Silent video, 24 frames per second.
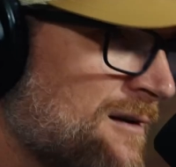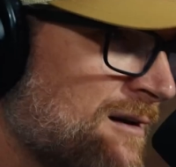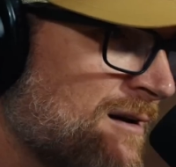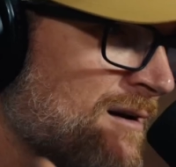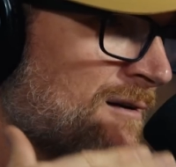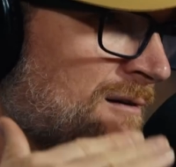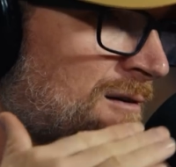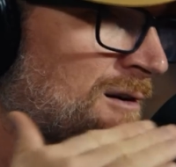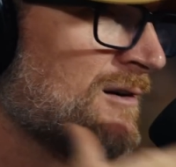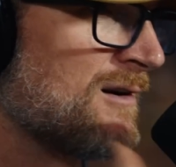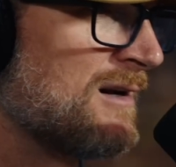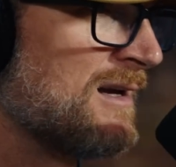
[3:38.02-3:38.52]
You know,
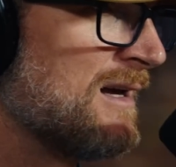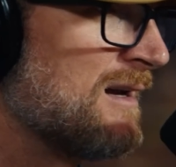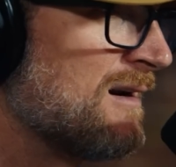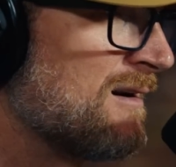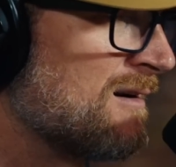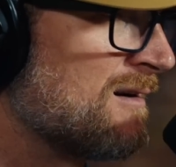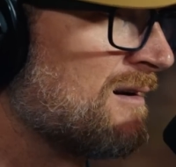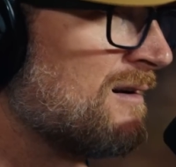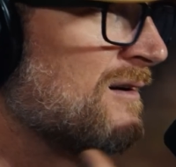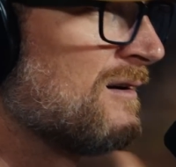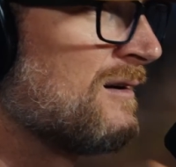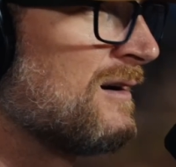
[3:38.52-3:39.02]
you're
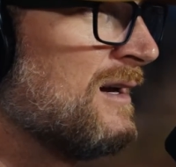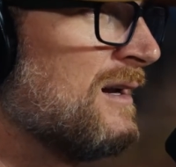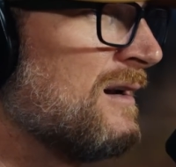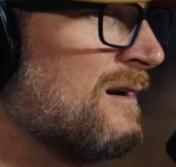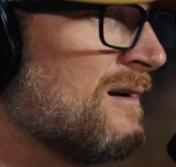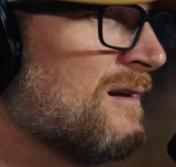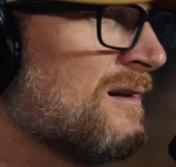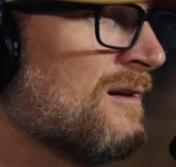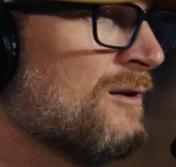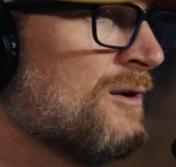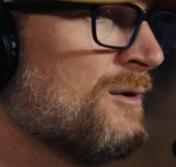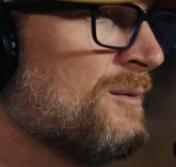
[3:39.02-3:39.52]
getting
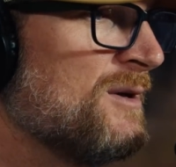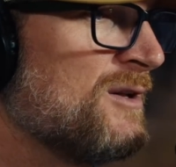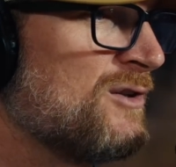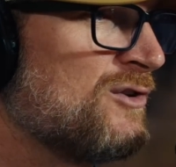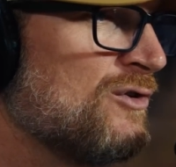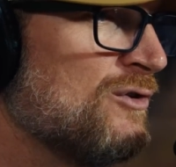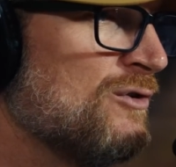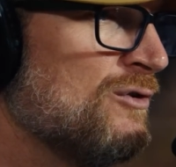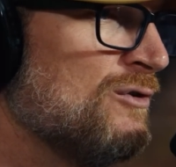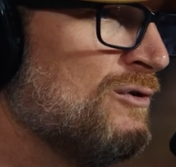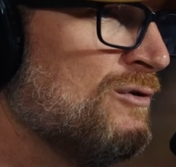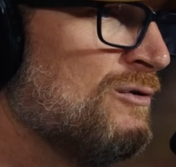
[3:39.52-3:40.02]
a little bit
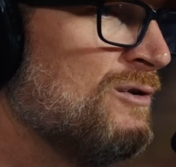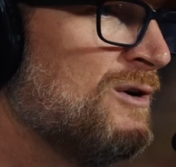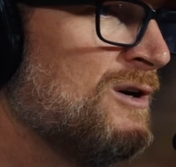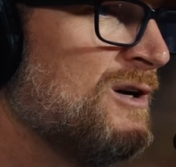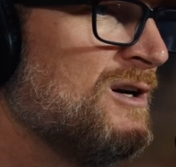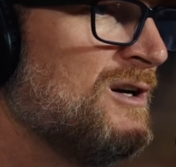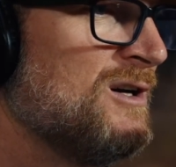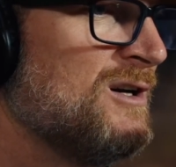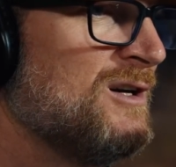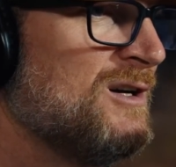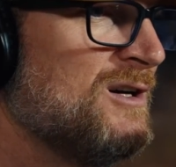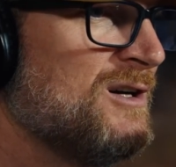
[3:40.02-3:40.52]
too
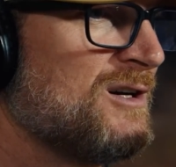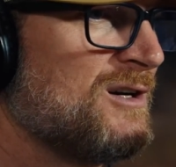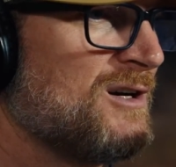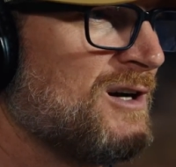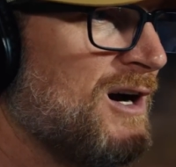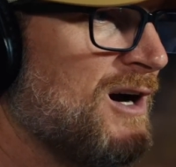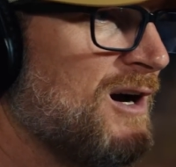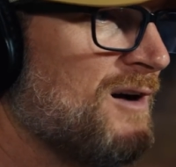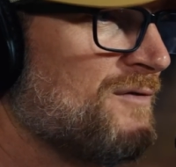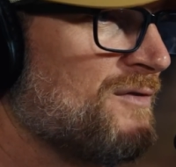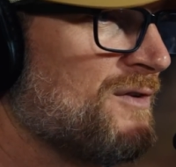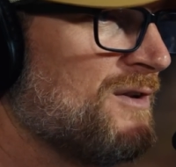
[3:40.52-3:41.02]

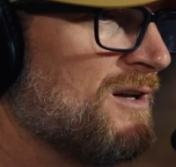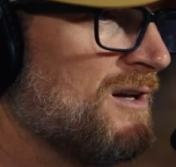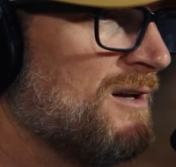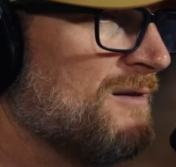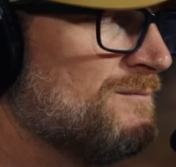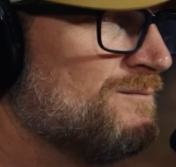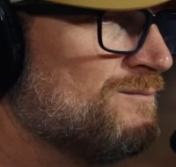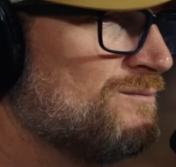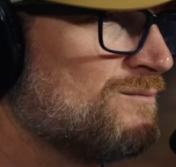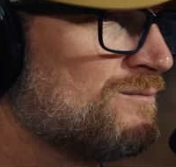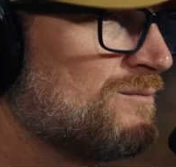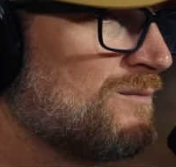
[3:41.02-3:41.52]
confident.
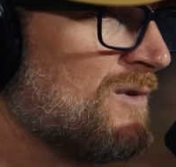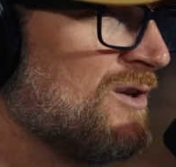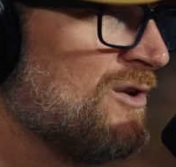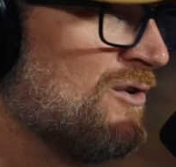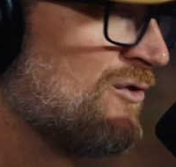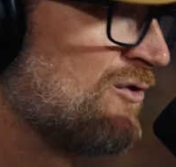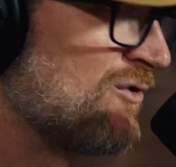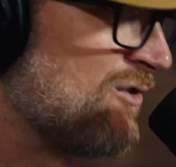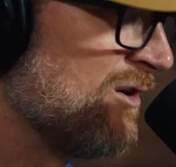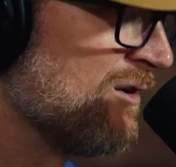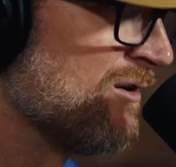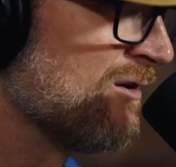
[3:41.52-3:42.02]
You
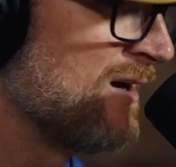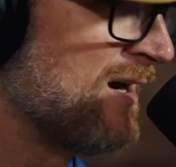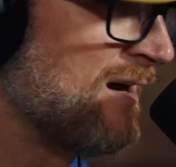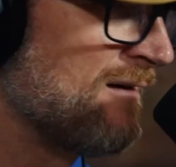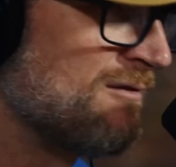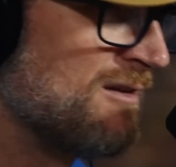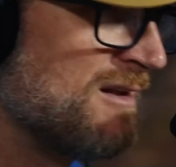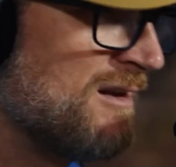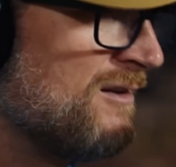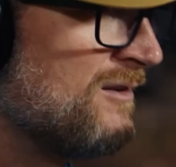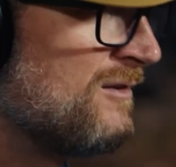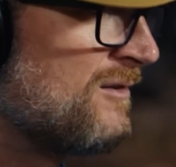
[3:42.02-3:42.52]
still
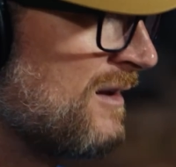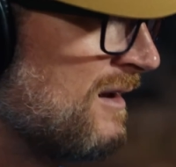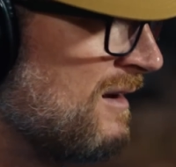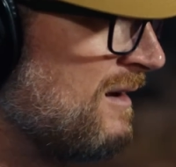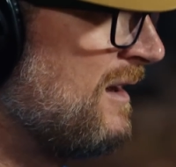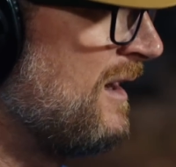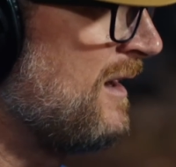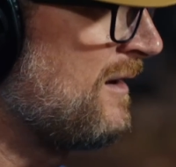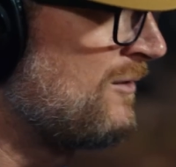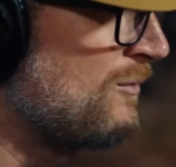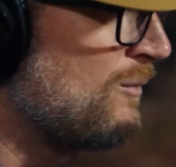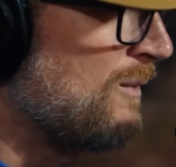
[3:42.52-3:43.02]
have these
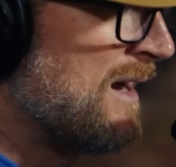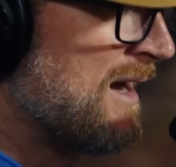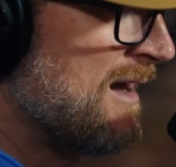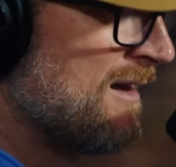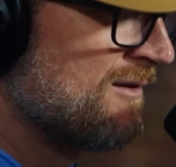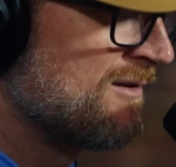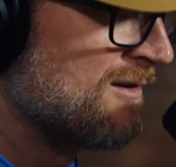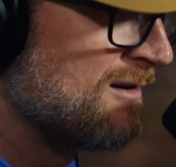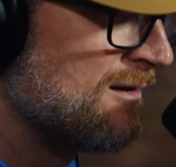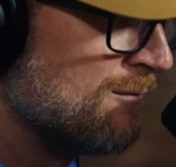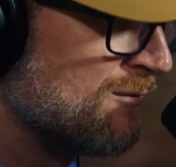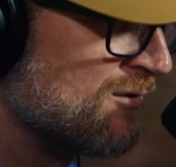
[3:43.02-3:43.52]
X, Y,
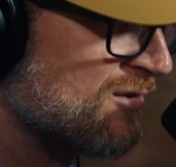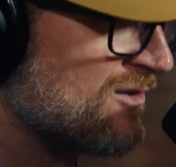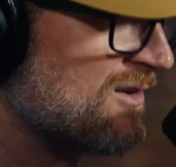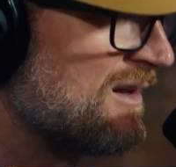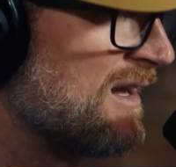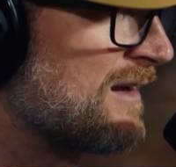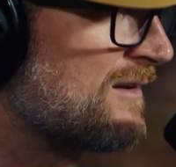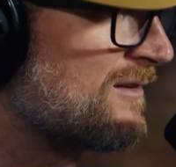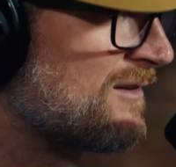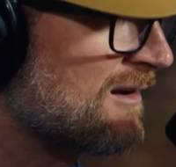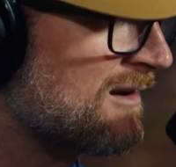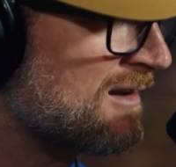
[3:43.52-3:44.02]
and Z
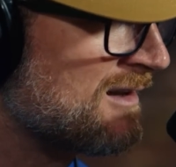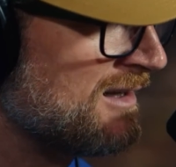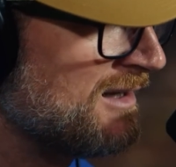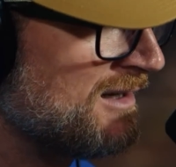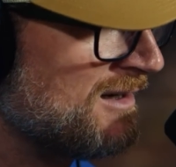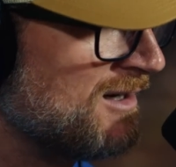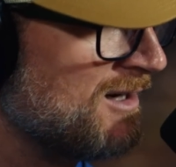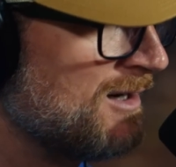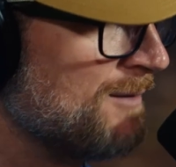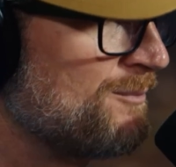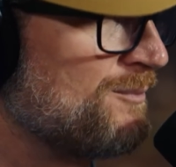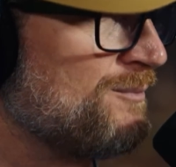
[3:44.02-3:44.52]
mistakes to clean
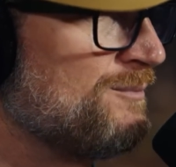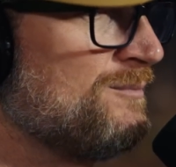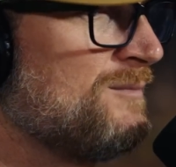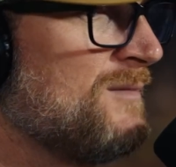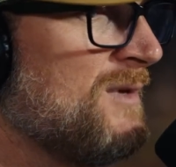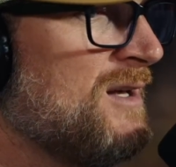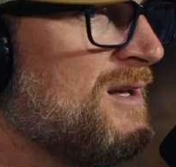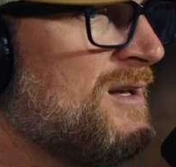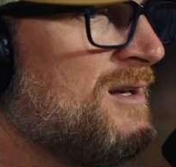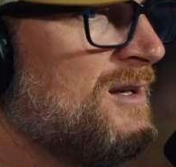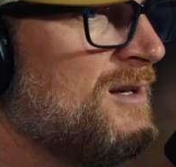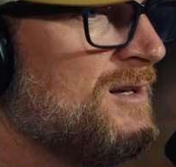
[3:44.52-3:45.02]
up.
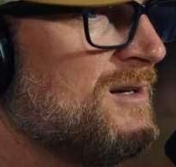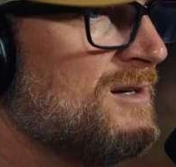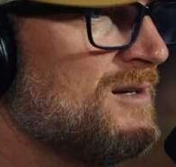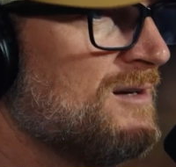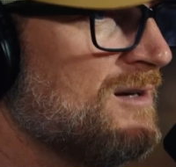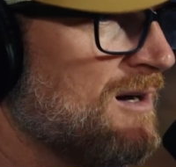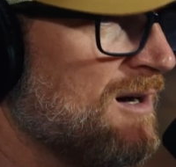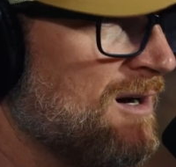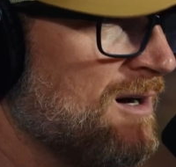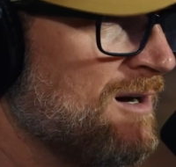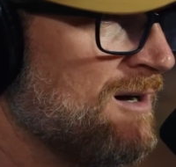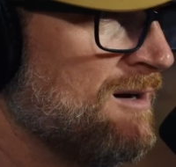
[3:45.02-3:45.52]

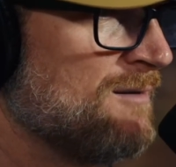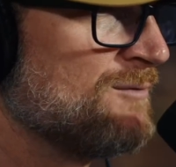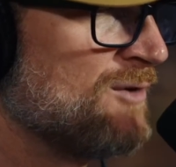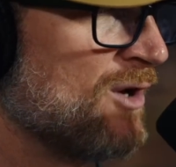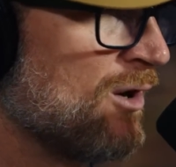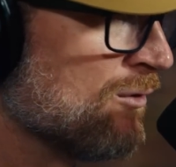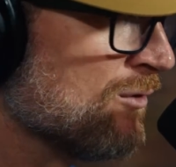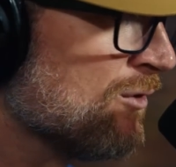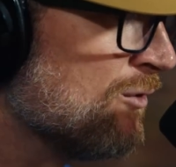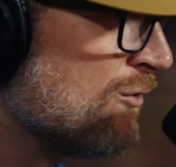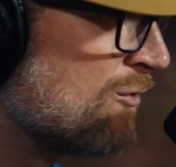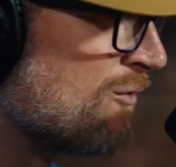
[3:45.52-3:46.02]
Don't
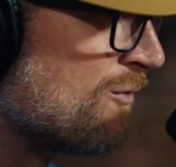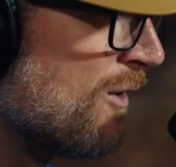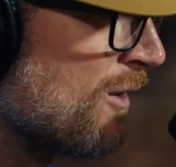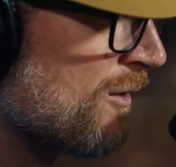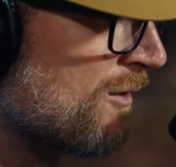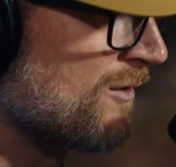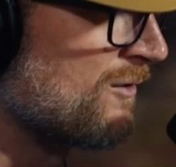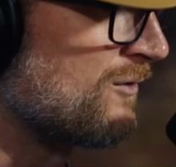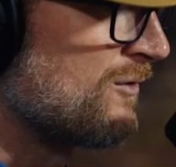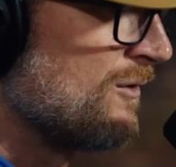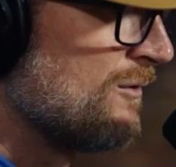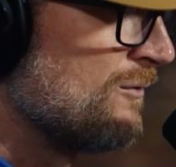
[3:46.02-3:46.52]
lose
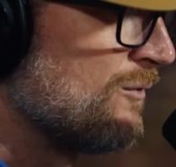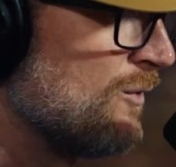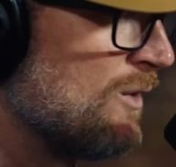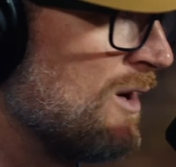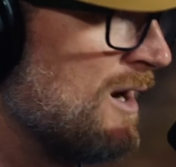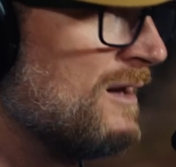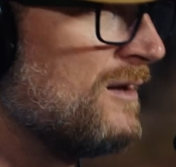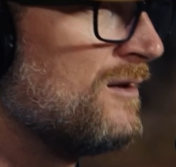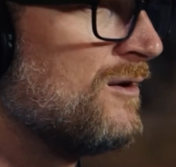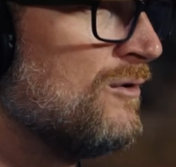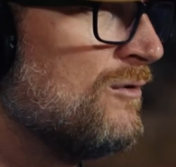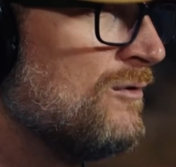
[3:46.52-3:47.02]
focus of
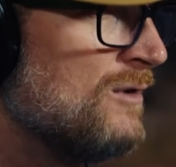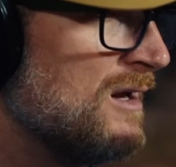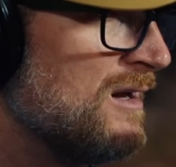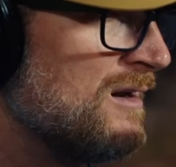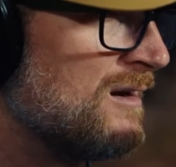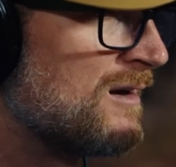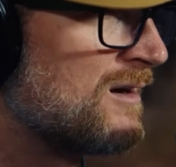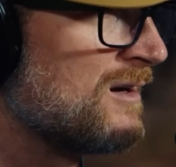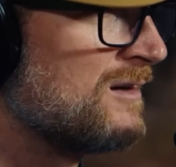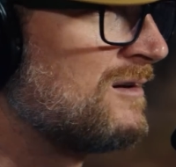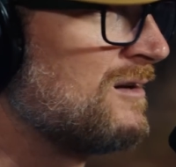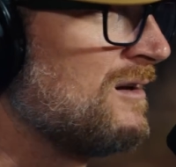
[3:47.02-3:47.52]
what you need
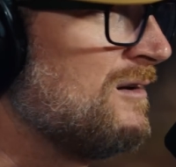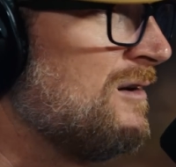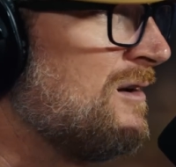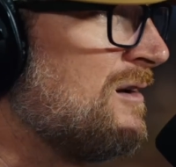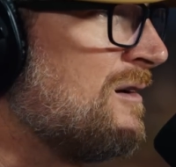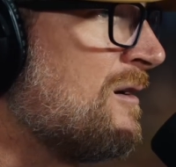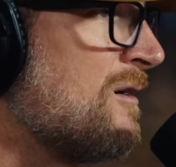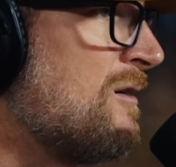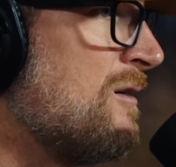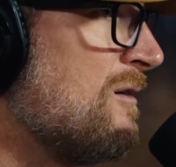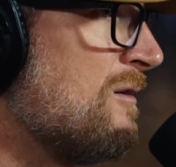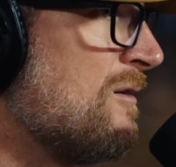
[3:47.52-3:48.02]
to
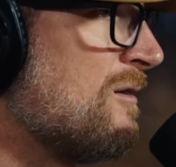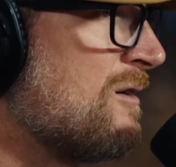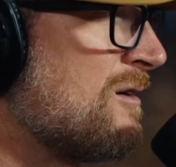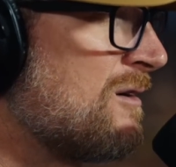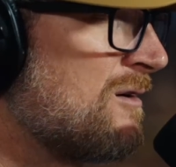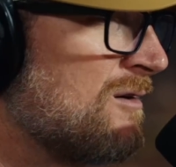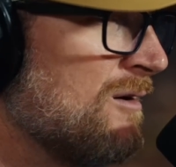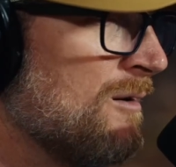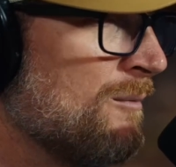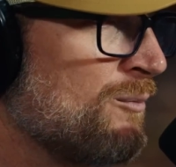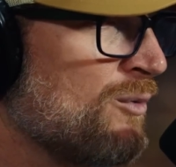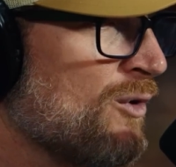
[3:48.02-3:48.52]
continue to
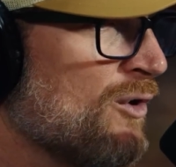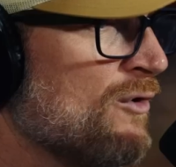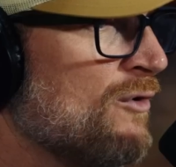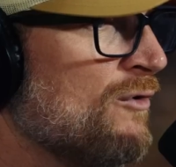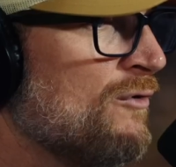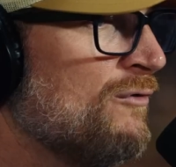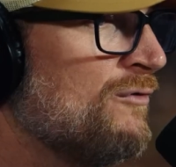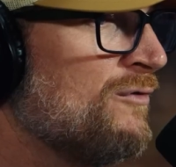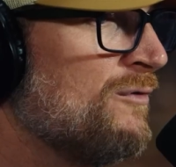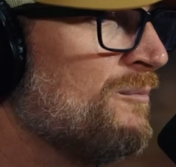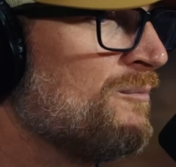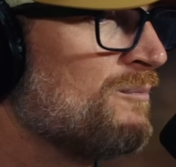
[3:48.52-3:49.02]

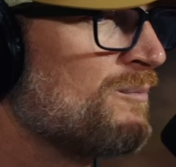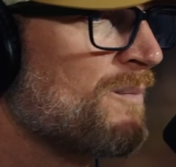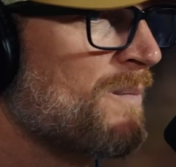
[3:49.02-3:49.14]
improve.